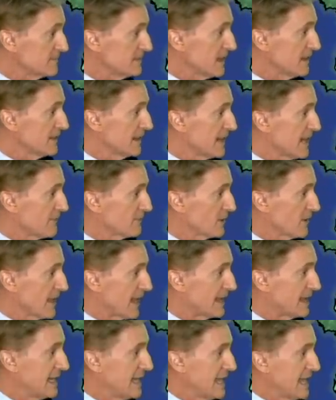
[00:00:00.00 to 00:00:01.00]
And then after
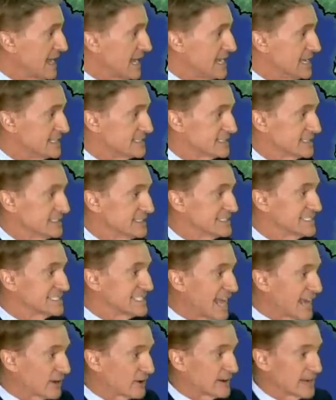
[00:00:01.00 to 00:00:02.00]
that, it's
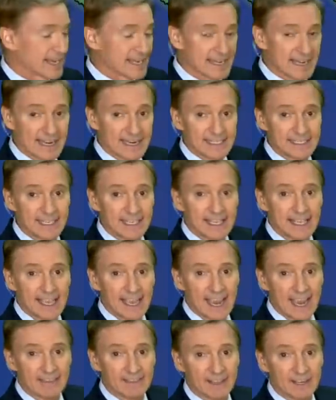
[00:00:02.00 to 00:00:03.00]
Saturday night
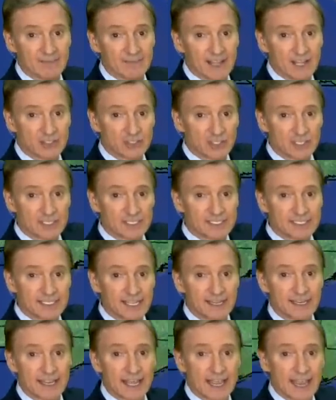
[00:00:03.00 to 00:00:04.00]
and then eventually
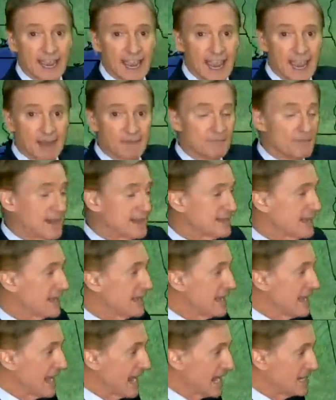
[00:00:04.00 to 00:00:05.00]
Sunday and
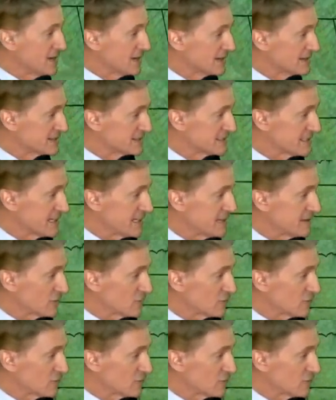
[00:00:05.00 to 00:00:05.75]
Monday. And you can see the